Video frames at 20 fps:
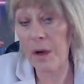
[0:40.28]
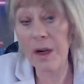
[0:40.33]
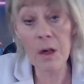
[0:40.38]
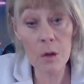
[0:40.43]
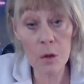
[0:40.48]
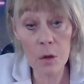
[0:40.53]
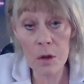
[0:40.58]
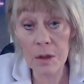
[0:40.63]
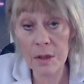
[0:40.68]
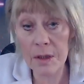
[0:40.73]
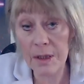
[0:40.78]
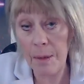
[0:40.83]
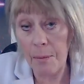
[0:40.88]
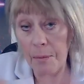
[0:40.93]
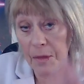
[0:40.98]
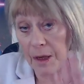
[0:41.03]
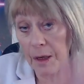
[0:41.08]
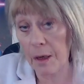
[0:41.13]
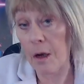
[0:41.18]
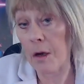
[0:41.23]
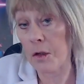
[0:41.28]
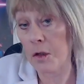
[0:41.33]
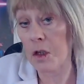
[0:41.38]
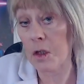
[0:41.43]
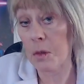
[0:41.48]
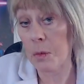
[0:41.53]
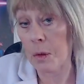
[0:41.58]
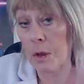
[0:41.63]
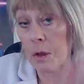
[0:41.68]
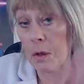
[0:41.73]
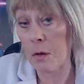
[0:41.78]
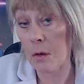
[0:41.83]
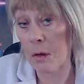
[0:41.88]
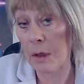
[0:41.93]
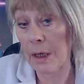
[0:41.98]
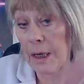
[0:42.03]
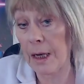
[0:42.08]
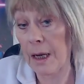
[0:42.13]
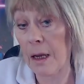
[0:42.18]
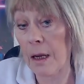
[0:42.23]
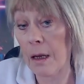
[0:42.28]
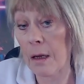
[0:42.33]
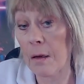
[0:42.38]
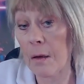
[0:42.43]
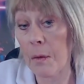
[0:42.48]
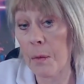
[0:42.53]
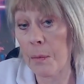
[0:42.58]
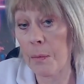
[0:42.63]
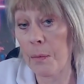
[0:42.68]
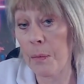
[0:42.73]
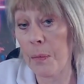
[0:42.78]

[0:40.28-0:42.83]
when I look at something, I just want to look at it,